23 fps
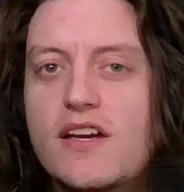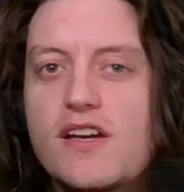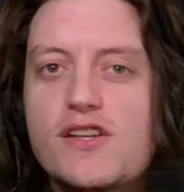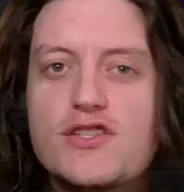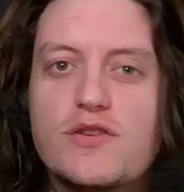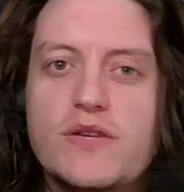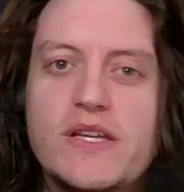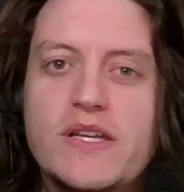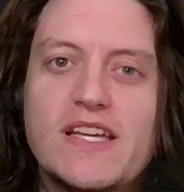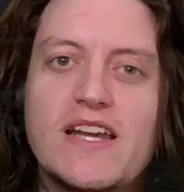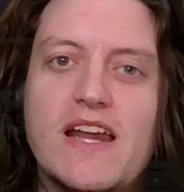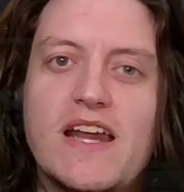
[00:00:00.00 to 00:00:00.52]
So
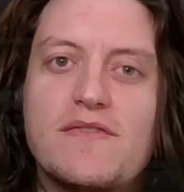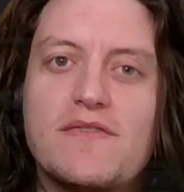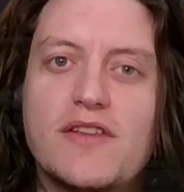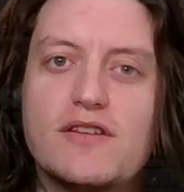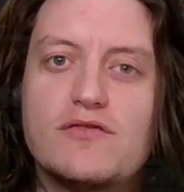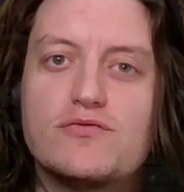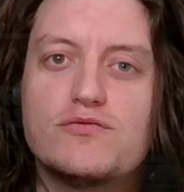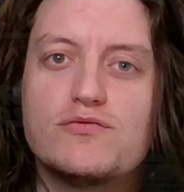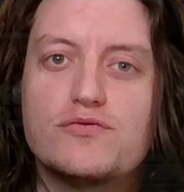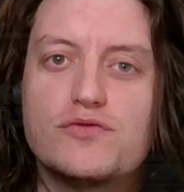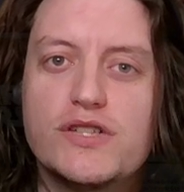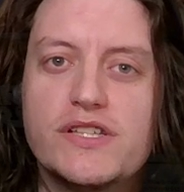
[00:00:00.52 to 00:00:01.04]
he could have like
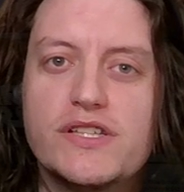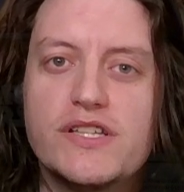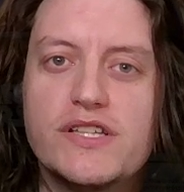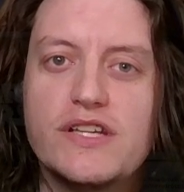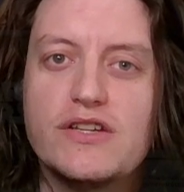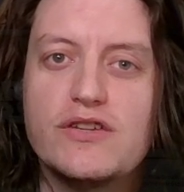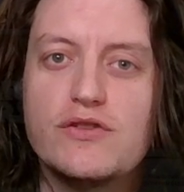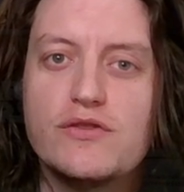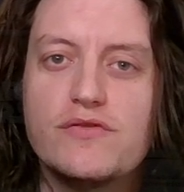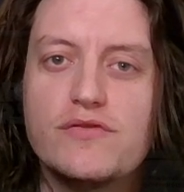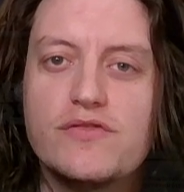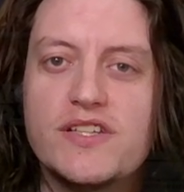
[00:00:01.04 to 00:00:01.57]
really
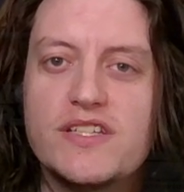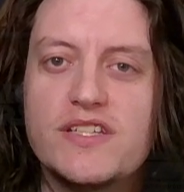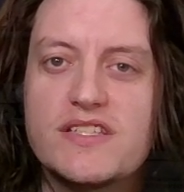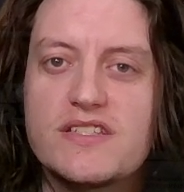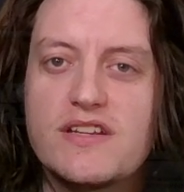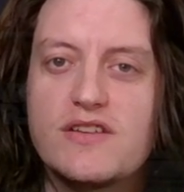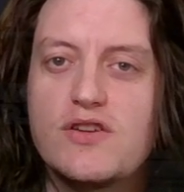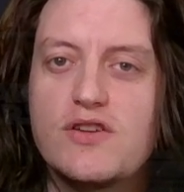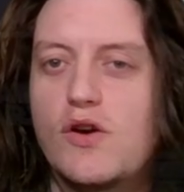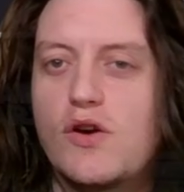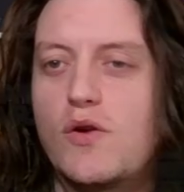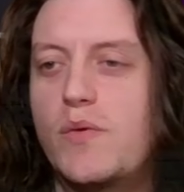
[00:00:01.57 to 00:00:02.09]
goofy
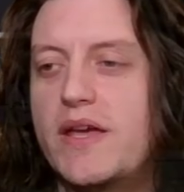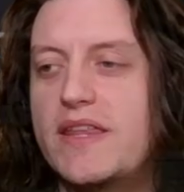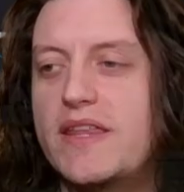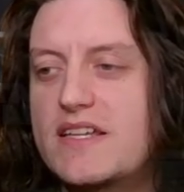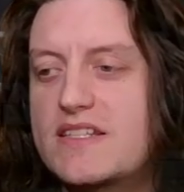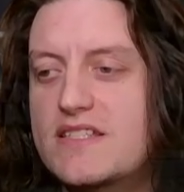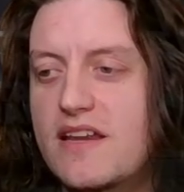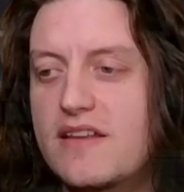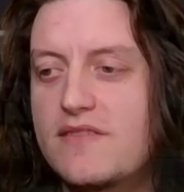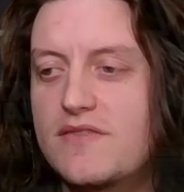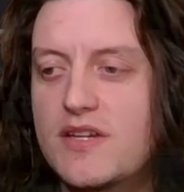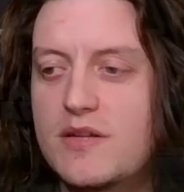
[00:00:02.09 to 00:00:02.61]
stuff. No, wait,
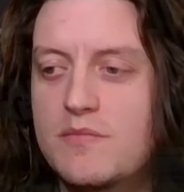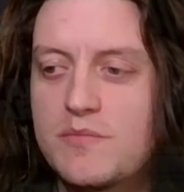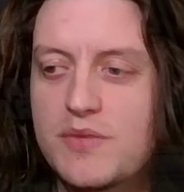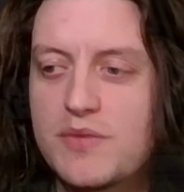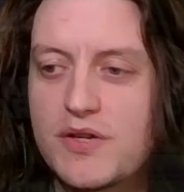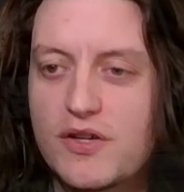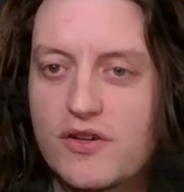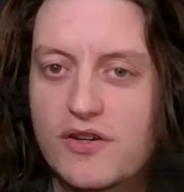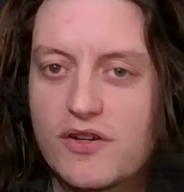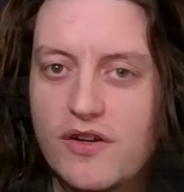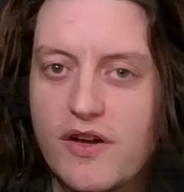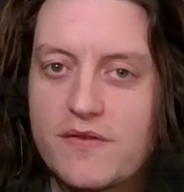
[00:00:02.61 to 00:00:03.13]
that's not even
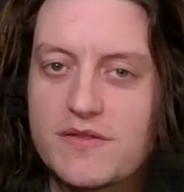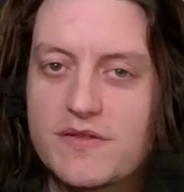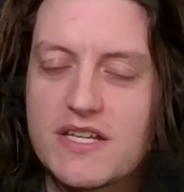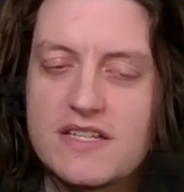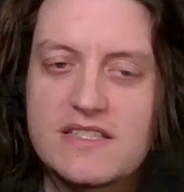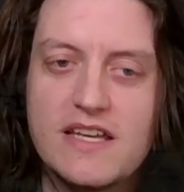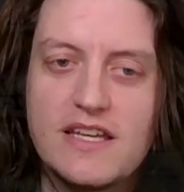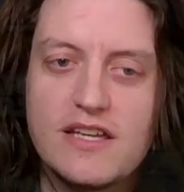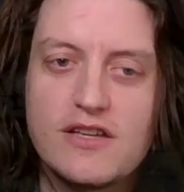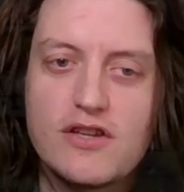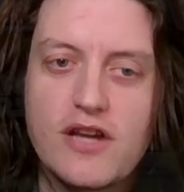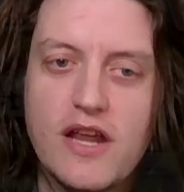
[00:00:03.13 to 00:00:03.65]
Imperial. I was gonna
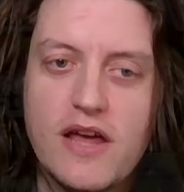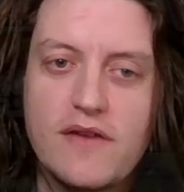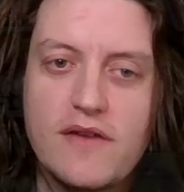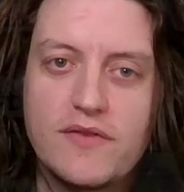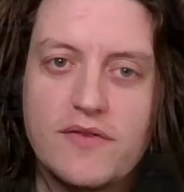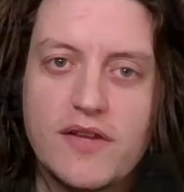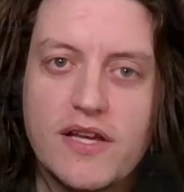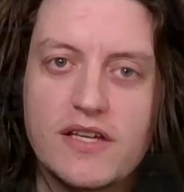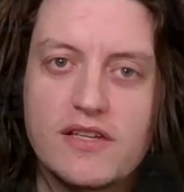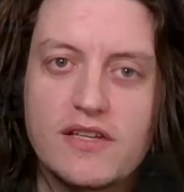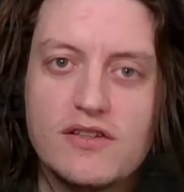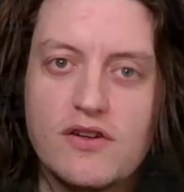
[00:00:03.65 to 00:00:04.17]
say he could have
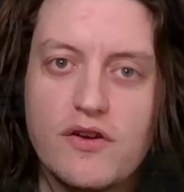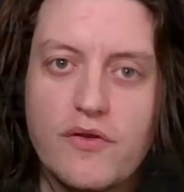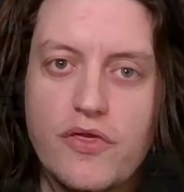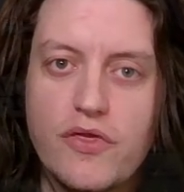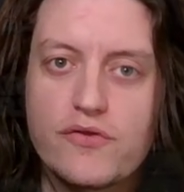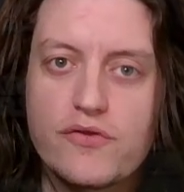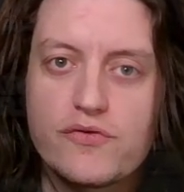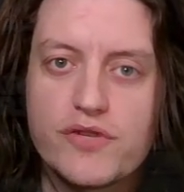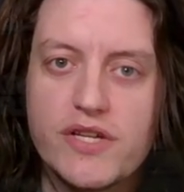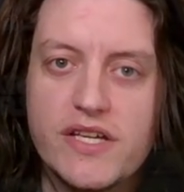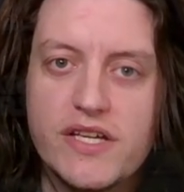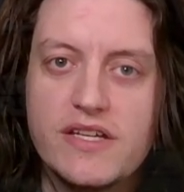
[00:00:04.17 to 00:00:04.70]
like
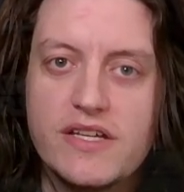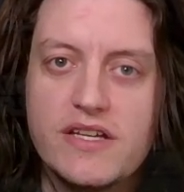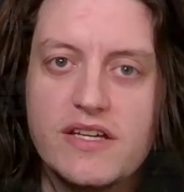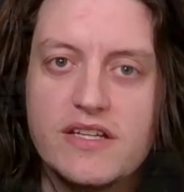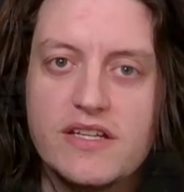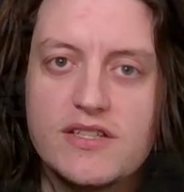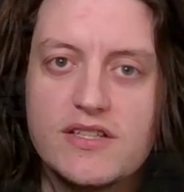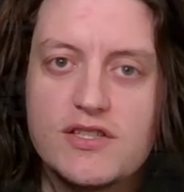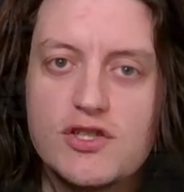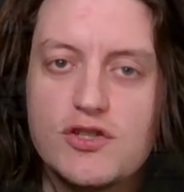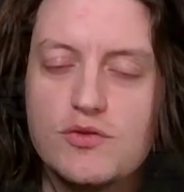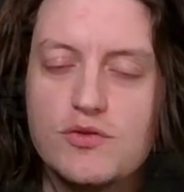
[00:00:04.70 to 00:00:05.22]

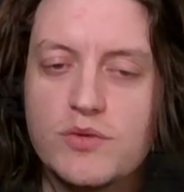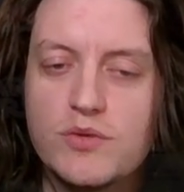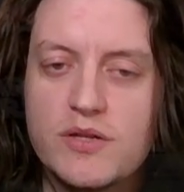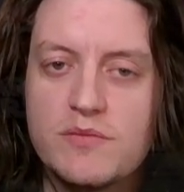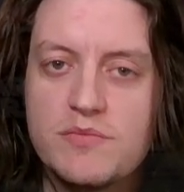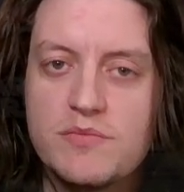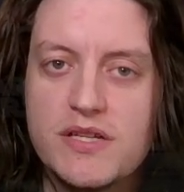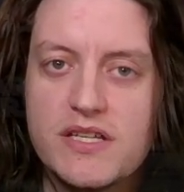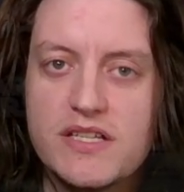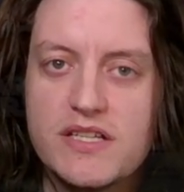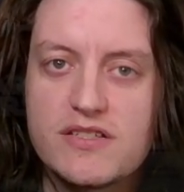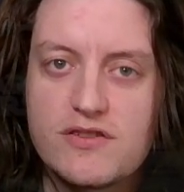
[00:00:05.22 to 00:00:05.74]
3
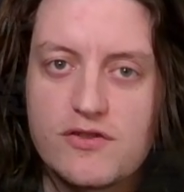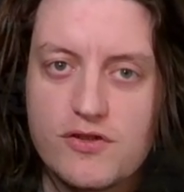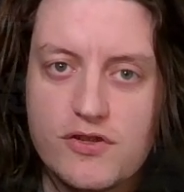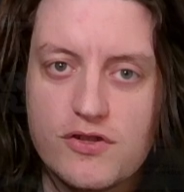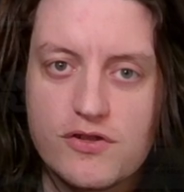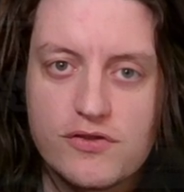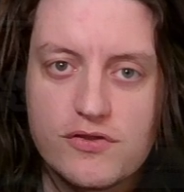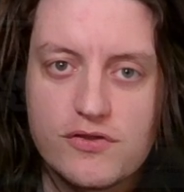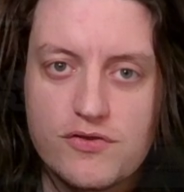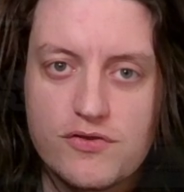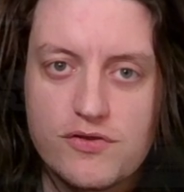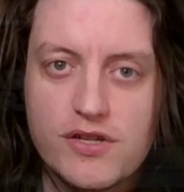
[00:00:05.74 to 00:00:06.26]
2-1B
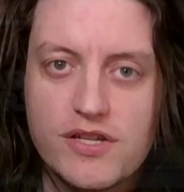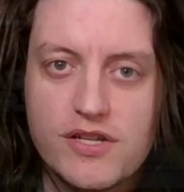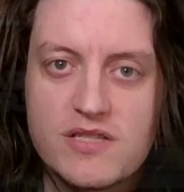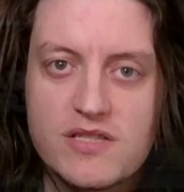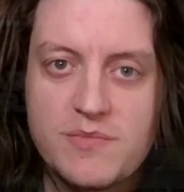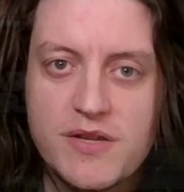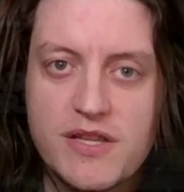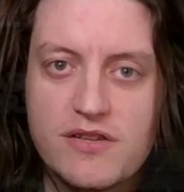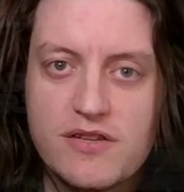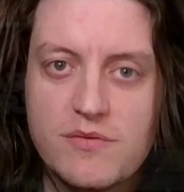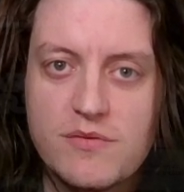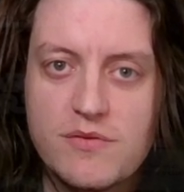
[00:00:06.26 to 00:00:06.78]
surgical droids,
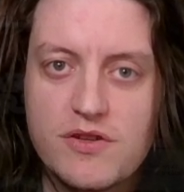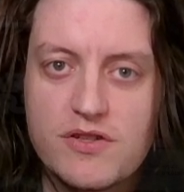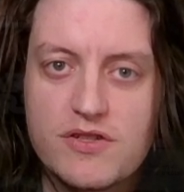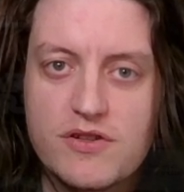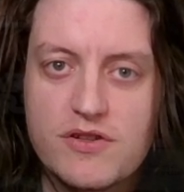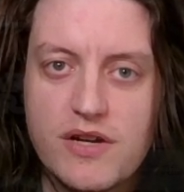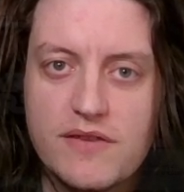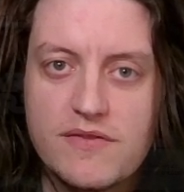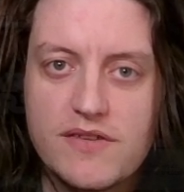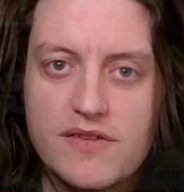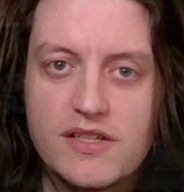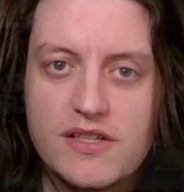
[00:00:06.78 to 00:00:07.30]
but those
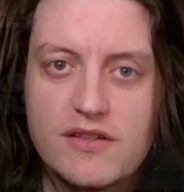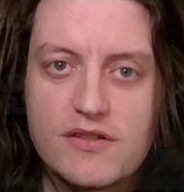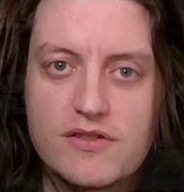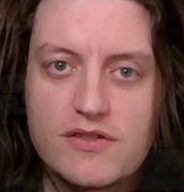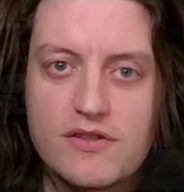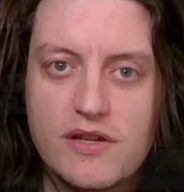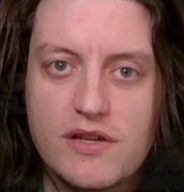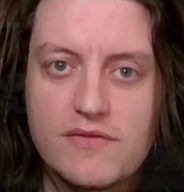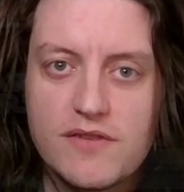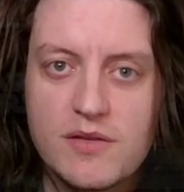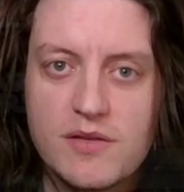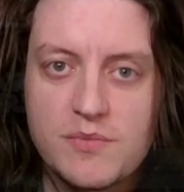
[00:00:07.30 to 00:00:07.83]
aren't
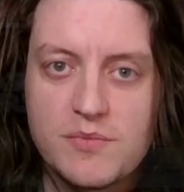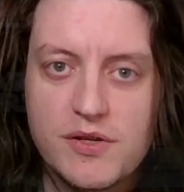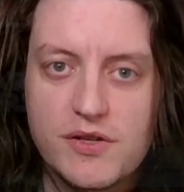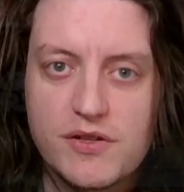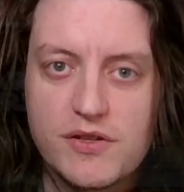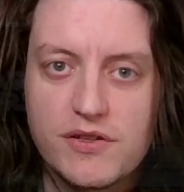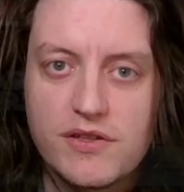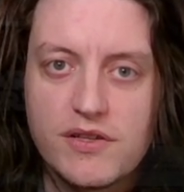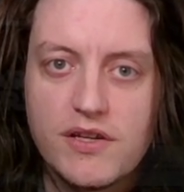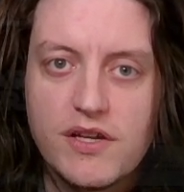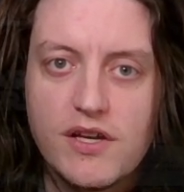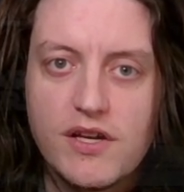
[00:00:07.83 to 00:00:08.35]
even Imperial.